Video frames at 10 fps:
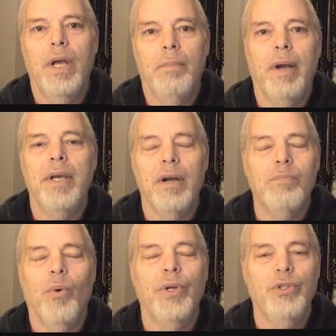by young
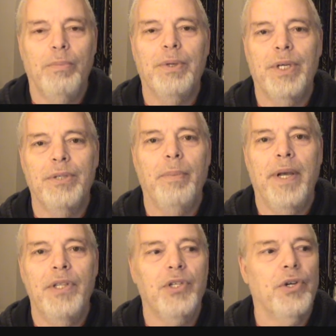boys who
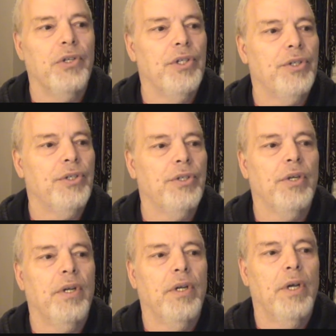participate in the church's
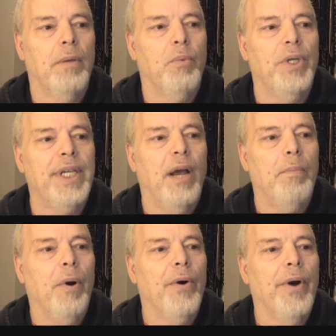Boy Scout
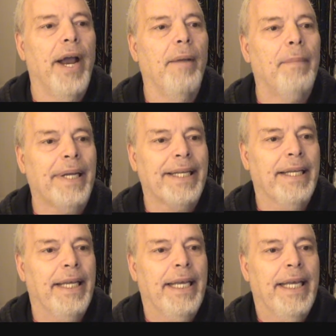program,
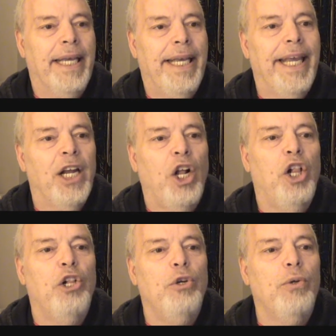
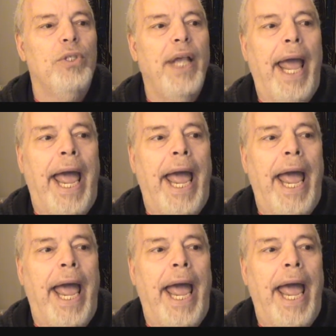includes